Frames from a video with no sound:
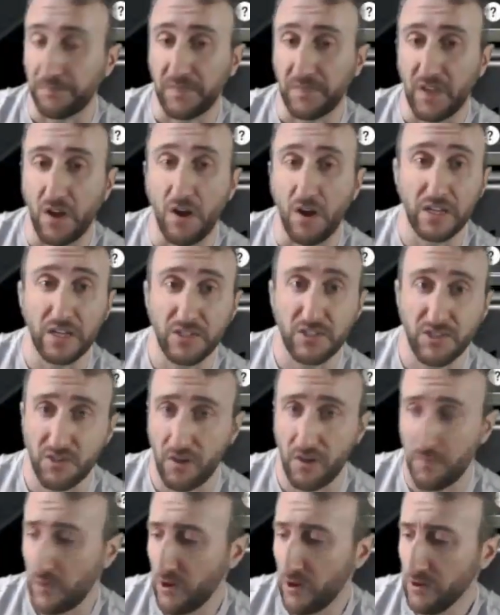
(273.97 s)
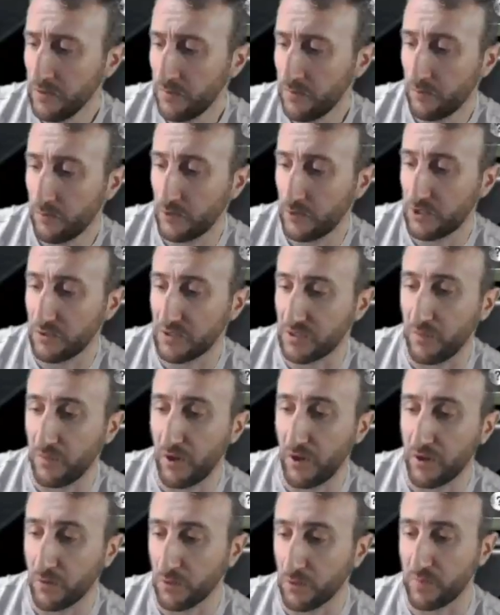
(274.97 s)
iron sight mode, which is the
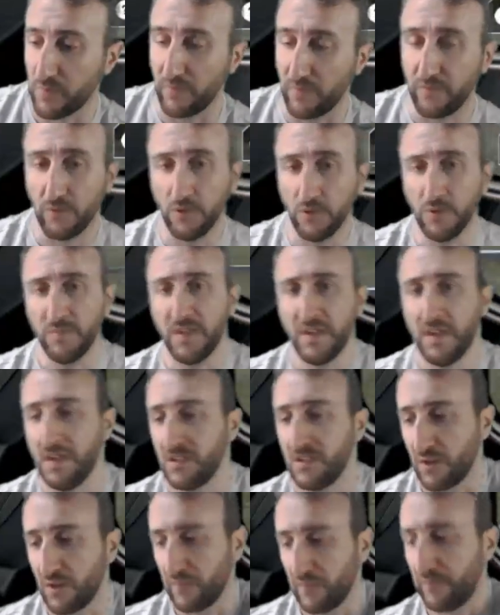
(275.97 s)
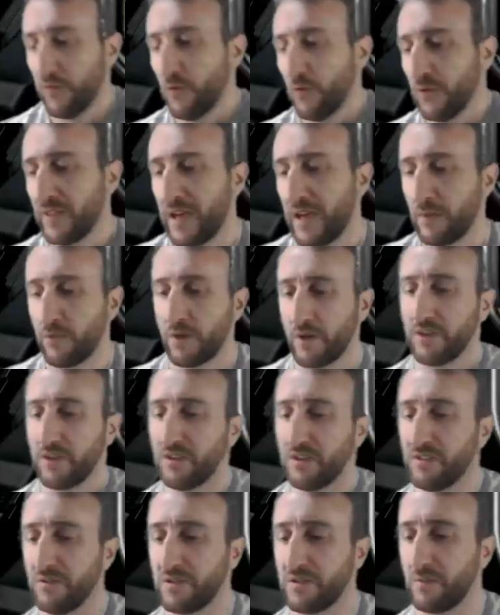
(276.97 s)
mode it was before. So for that, what I'm
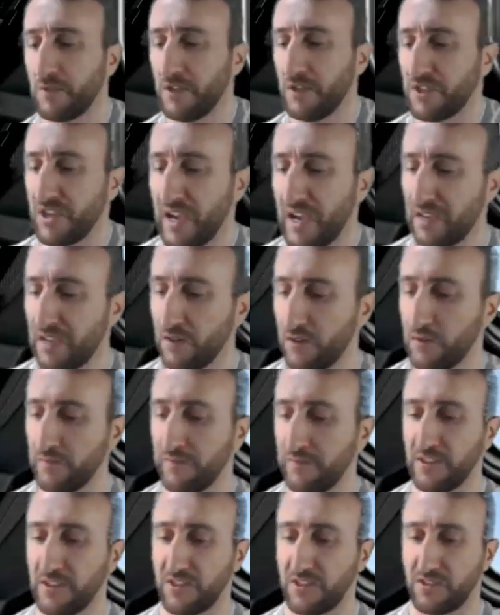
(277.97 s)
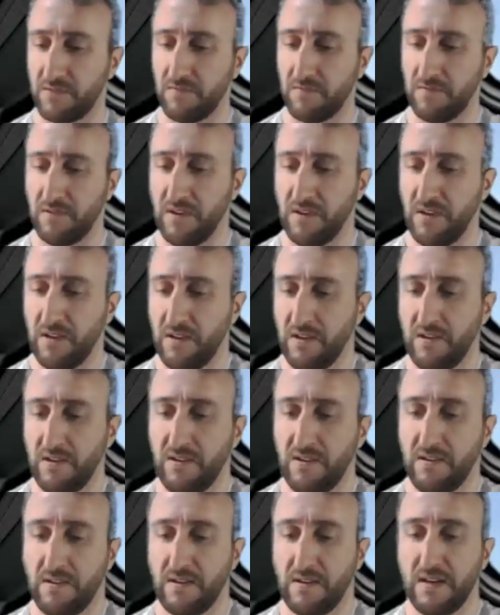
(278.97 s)
going to do is I'm going to take it off this
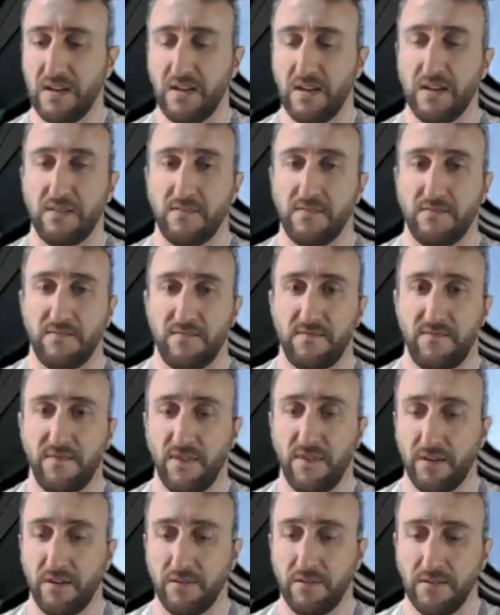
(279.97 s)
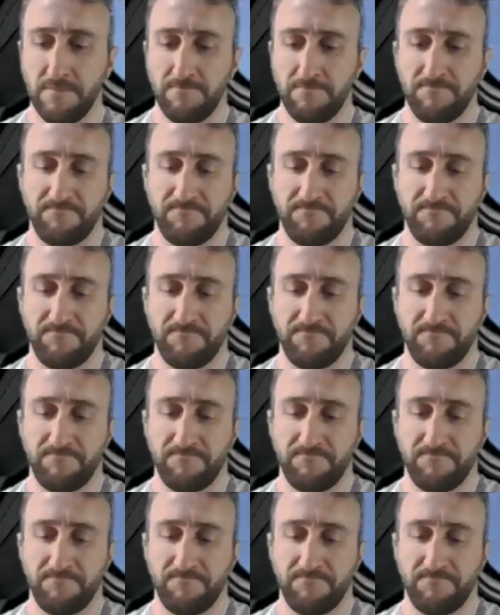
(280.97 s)
firearm.